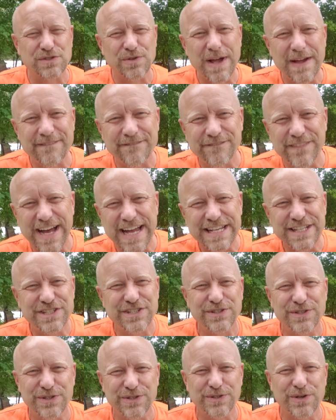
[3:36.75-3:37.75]
So I
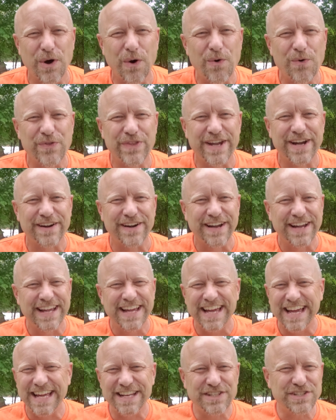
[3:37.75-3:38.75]
invite you to go there
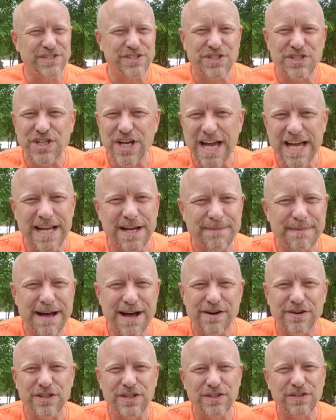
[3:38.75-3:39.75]
and just check them out.